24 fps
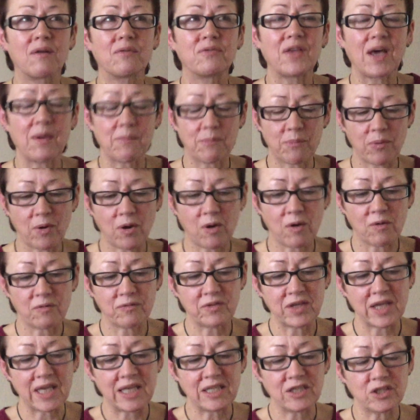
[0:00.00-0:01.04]
that
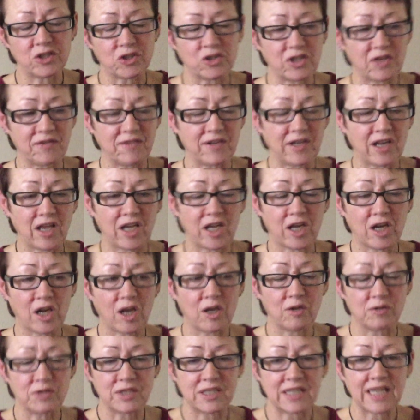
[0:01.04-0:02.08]
part of the industry, if you
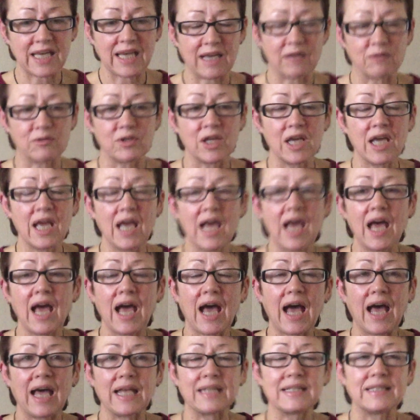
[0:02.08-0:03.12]
like, closed down,
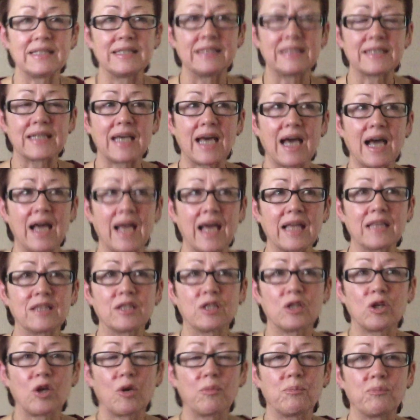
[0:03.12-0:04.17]
and I
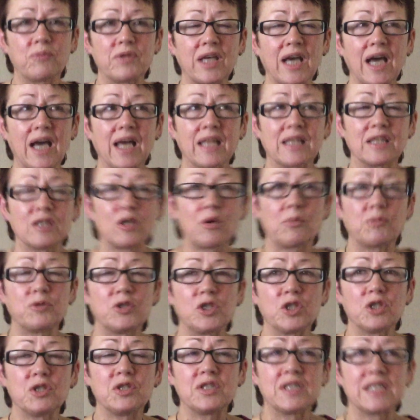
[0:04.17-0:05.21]
had the
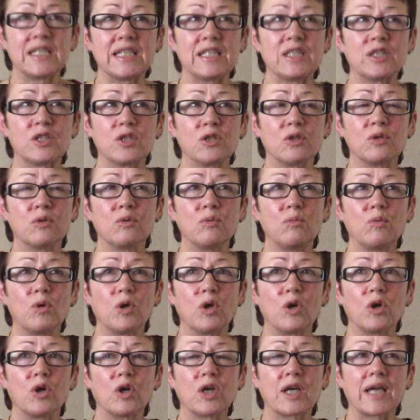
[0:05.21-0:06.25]
opportunity to
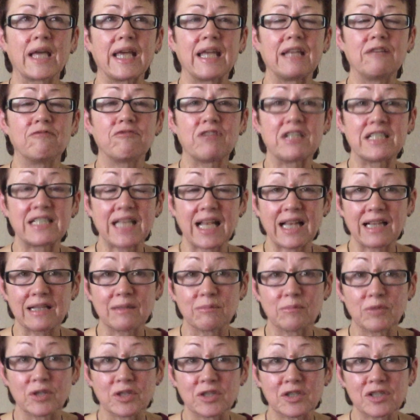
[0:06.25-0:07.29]
work in
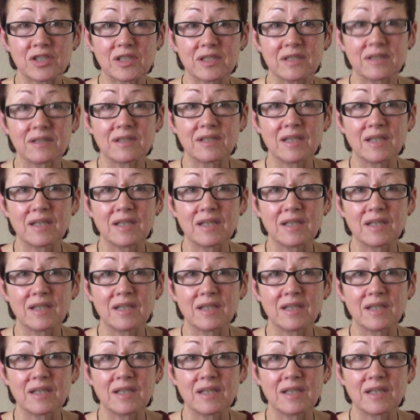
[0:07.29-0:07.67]
resettlement.